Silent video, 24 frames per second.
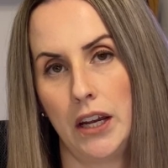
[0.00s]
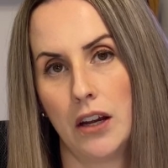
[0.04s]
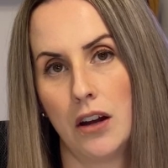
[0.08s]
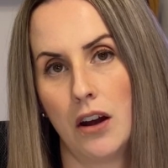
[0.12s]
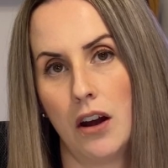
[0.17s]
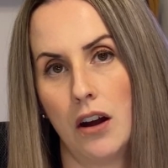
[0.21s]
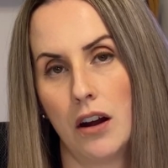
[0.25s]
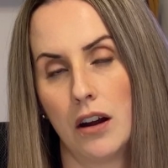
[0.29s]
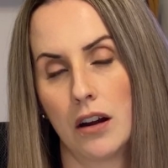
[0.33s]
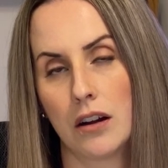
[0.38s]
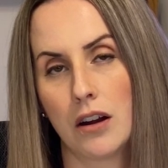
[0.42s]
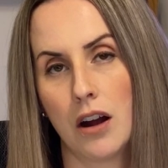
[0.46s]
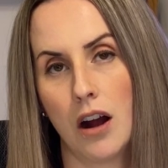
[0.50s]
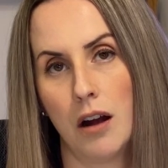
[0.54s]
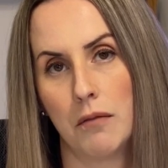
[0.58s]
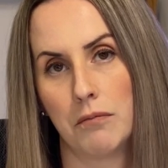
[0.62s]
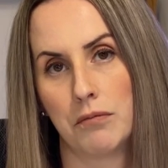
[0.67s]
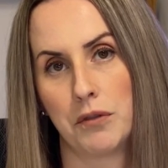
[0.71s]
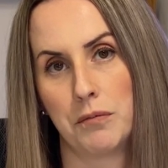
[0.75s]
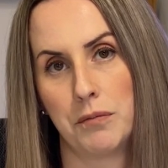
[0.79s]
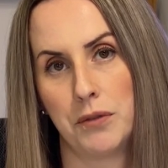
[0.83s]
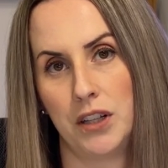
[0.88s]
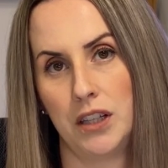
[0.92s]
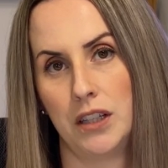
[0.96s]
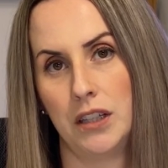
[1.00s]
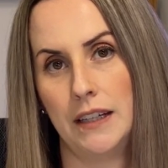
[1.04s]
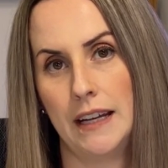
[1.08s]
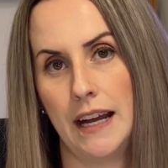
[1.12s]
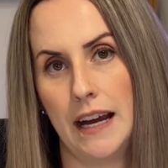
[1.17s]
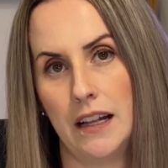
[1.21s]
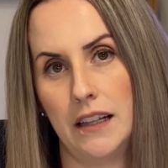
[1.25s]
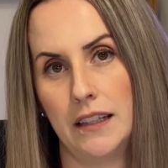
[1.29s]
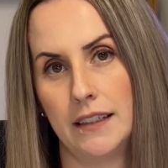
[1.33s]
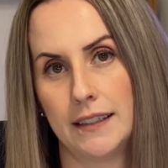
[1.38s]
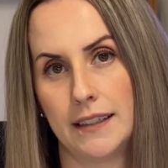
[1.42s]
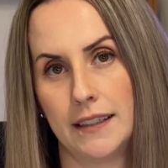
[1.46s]
our comparable
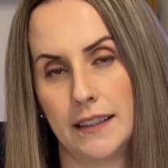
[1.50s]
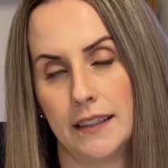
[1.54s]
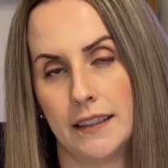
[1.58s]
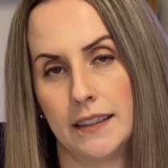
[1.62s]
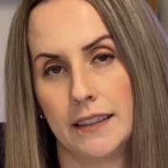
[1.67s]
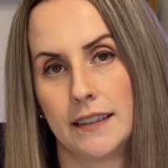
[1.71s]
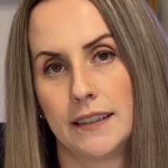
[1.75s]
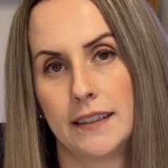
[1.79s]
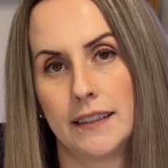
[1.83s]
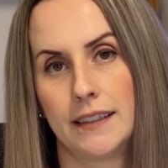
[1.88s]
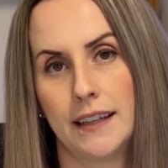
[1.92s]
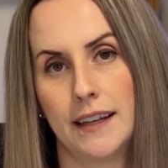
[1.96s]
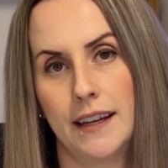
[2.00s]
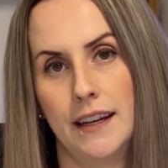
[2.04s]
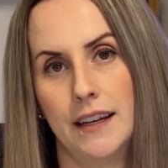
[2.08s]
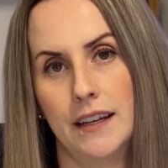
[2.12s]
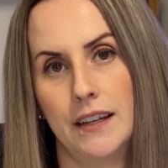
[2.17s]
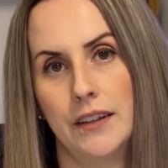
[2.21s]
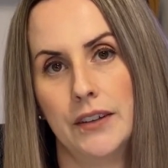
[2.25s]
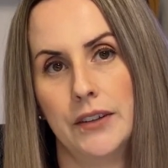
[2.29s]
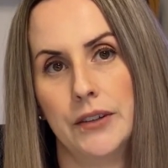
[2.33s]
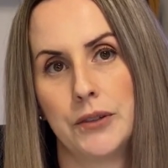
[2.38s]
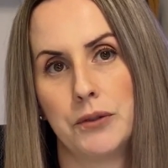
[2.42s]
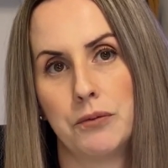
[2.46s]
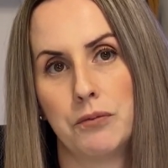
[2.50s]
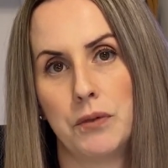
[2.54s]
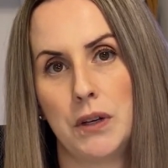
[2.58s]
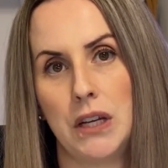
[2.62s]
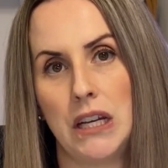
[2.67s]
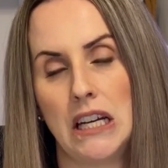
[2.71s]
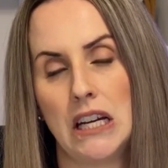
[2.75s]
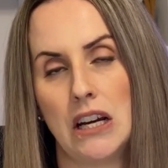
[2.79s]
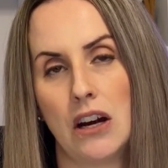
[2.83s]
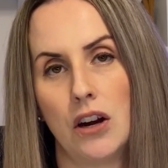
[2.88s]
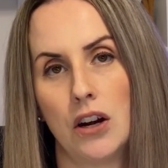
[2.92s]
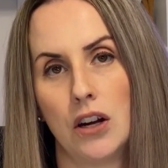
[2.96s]
analysis is
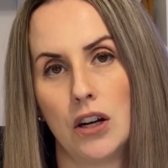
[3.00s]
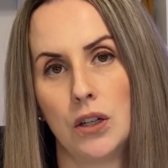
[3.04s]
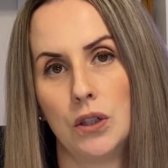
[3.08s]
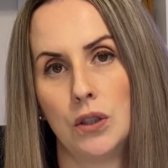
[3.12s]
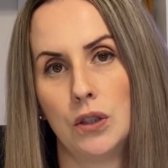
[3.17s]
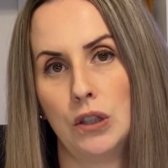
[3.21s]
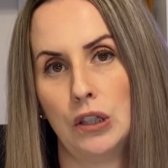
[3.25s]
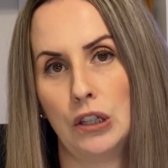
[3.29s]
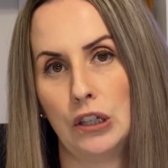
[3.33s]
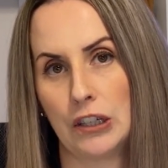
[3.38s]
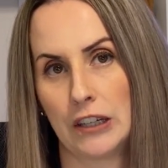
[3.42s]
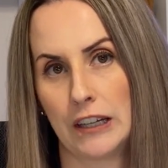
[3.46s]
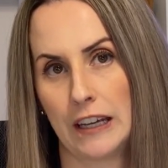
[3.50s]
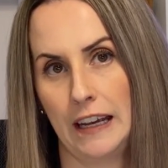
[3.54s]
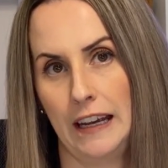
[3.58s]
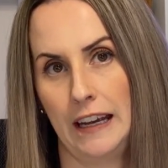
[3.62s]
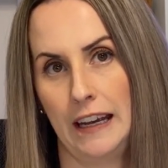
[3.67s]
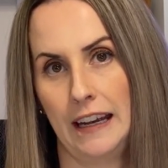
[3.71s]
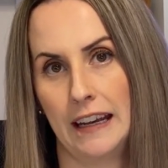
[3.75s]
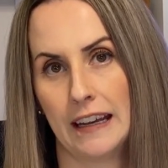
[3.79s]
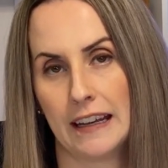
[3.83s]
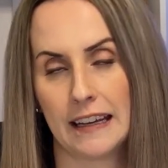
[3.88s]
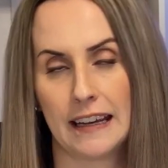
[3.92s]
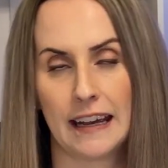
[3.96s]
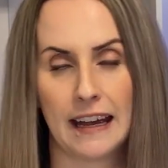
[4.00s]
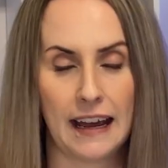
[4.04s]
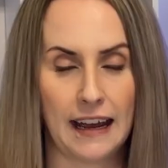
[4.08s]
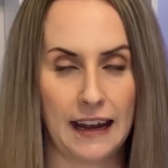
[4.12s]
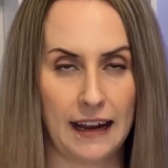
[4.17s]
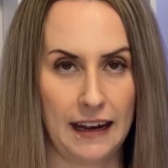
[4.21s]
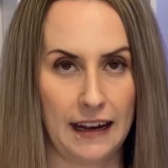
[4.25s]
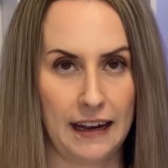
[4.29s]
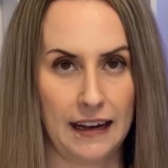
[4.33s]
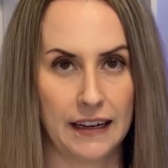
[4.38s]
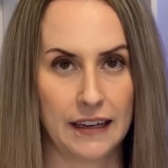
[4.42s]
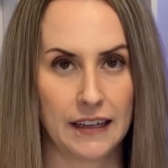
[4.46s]
we are looking
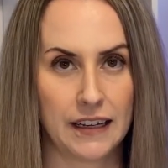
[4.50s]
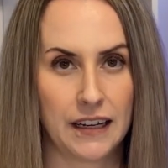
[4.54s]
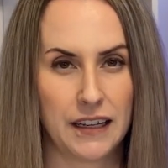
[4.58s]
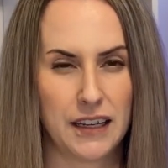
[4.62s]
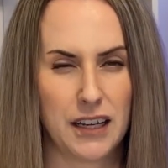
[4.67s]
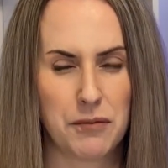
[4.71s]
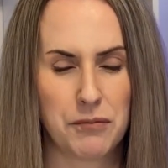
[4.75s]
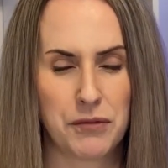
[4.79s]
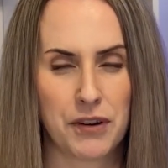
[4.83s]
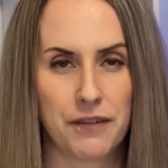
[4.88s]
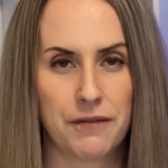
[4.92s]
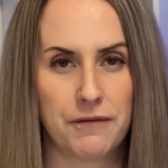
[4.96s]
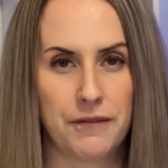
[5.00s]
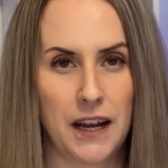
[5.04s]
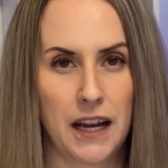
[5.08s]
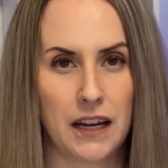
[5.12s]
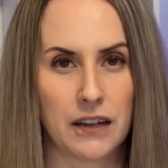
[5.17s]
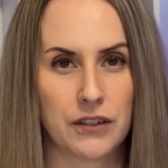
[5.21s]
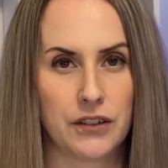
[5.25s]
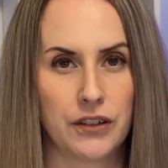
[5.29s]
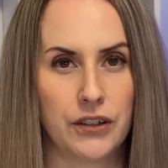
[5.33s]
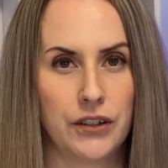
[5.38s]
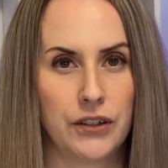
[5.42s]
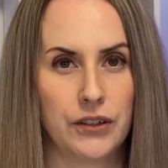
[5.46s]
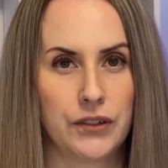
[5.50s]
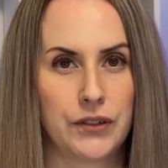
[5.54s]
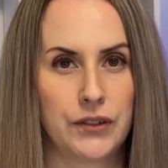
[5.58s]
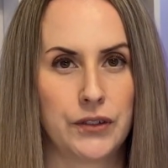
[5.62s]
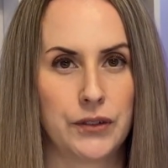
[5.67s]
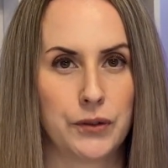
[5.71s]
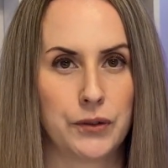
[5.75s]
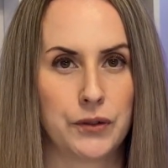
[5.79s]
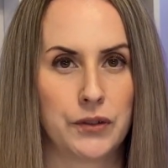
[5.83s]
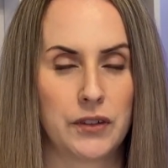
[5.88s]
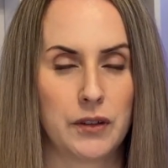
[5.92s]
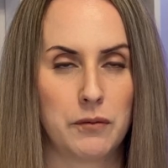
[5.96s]
at a number of factors.
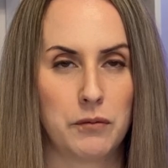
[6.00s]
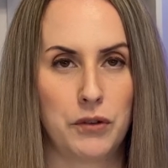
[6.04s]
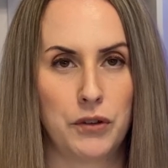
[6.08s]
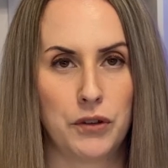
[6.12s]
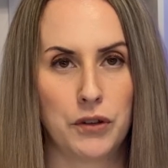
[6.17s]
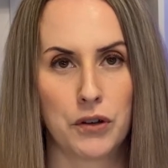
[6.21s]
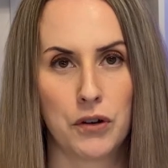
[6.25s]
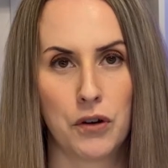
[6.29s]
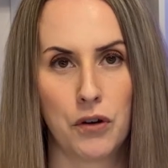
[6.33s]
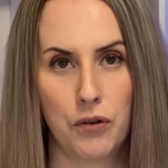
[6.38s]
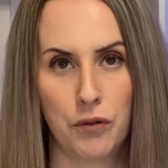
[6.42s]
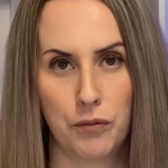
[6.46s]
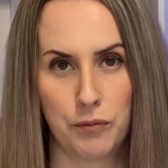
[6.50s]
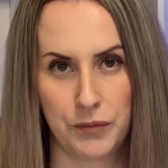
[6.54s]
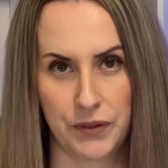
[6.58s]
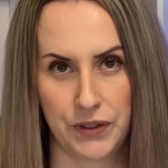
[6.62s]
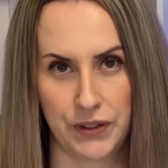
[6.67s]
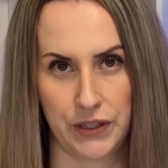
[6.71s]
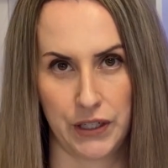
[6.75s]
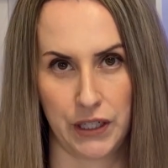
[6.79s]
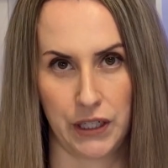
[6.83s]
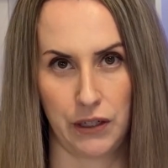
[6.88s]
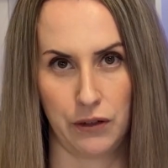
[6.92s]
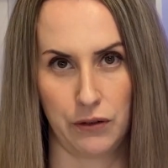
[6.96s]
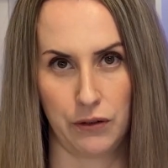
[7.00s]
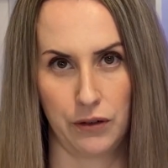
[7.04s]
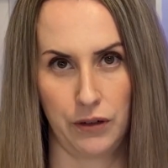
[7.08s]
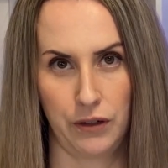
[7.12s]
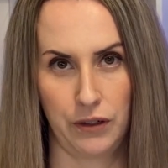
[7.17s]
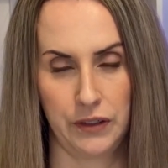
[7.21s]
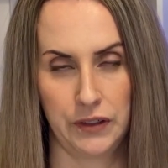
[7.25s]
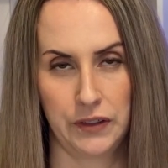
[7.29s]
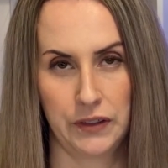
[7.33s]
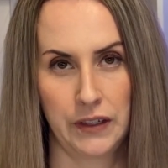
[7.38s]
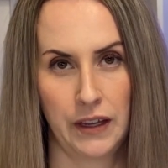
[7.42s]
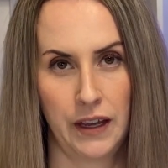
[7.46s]
So similar homes to
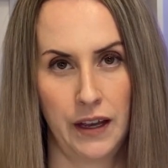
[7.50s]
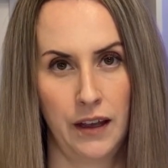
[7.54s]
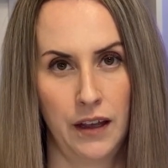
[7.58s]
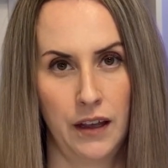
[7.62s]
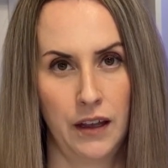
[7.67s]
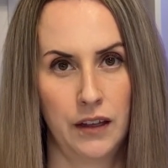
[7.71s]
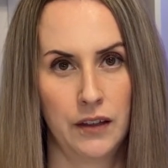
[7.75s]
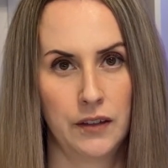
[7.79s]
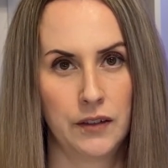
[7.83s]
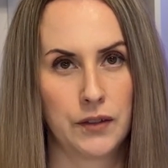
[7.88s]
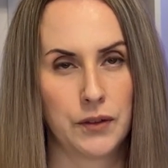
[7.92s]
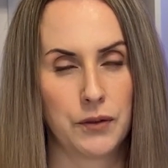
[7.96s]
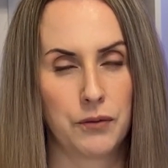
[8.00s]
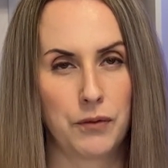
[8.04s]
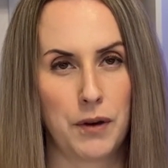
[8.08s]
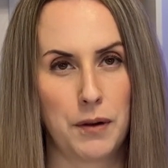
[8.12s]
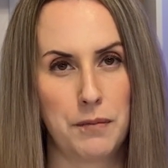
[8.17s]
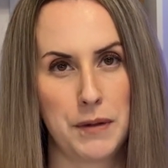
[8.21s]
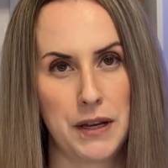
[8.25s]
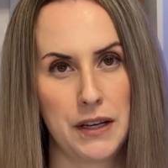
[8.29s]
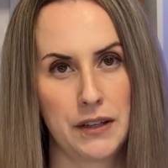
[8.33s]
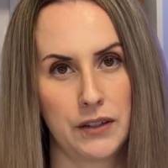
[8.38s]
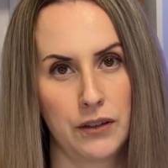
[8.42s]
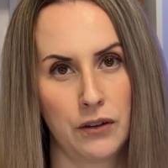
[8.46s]
yours. So what makes a